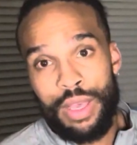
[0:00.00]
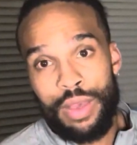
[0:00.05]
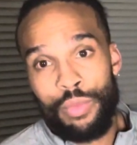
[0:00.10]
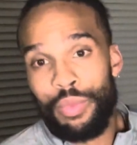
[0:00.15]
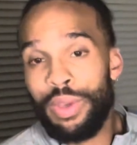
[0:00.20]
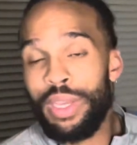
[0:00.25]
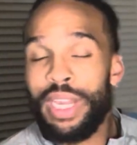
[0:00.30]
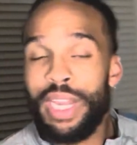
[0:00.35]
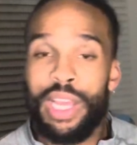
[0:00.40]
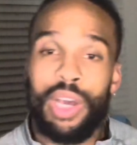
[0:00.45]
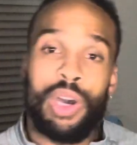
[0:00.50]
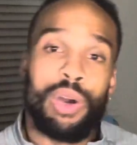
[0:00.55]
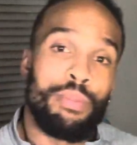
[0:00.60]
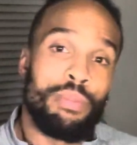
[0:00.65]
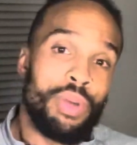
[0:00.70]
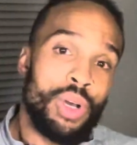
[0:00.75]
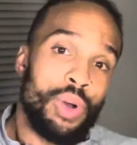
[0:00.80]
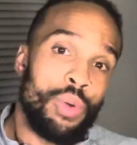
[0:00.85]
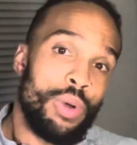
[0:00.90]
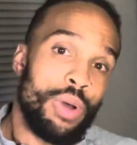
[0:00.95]
We got to help
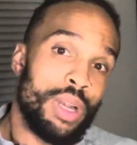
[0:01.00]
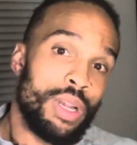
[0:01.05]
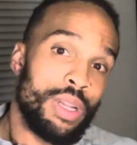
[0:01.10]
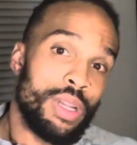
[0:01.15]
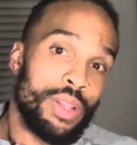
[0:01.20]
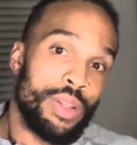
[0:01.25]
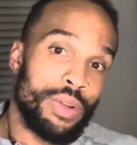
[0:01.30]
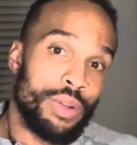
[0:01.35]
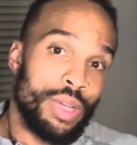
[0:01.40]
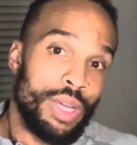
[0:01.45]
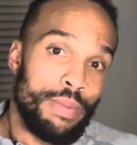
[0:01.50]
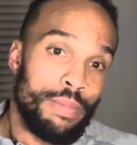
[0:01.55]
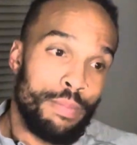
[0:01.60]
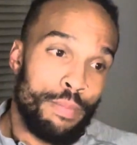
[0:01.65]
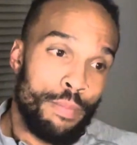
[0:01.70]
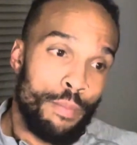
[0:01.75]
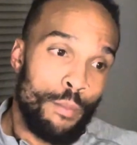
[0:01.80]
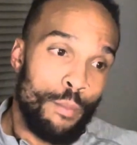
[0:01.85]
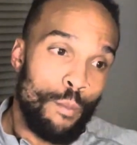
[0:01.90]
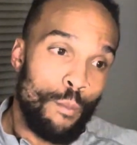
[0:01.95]
build one another up.
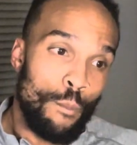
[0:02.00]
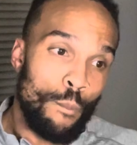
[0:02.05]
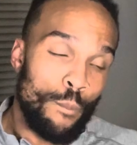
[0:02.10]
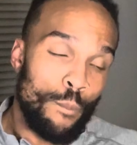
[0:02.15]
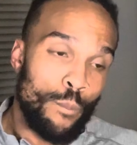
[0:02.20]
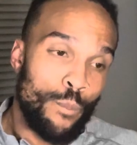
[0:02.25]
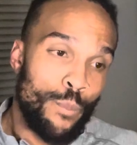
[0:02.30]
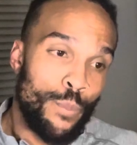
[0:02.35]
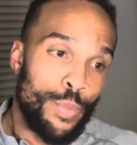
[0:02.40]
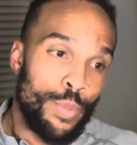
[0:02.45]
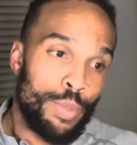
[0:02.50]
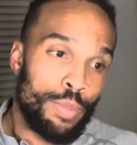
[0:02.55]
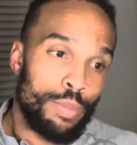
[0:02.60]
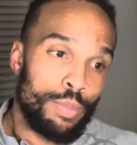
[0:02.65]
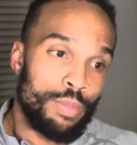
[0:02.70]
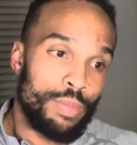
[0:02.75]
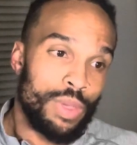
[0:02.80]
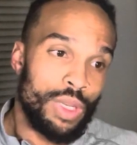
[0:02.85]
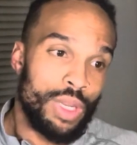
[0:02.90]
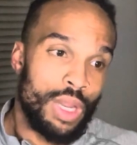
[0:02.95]

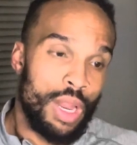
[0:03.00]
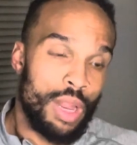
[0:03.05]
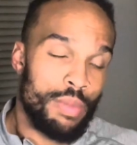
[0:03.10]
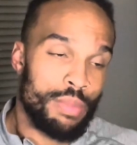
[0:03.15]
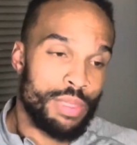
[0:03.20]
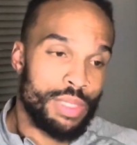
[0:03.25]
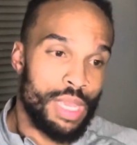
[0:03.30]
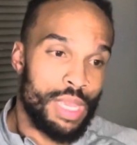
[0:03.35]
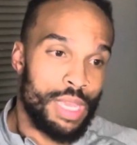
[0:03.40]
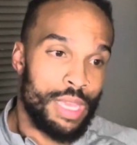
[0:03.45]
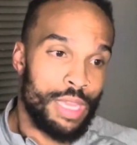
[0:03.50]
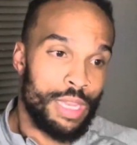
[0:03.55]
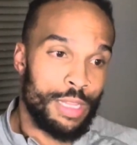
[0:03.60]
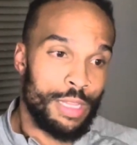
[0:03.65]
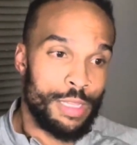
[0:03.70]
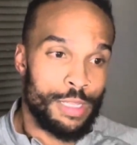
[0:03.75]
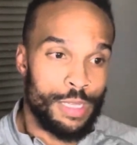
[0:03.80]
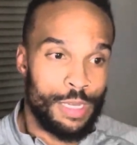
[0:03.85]
You know what I'm saying?